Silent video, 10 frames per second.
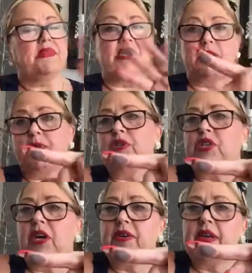There's the
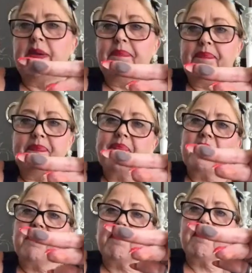Plutonium,
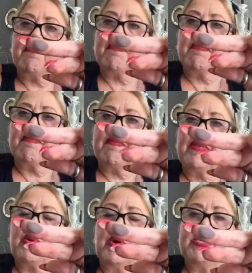
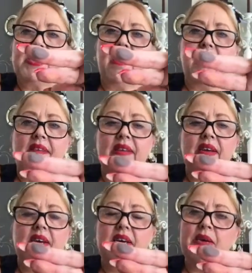quite dark,
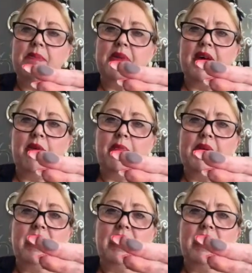but that would be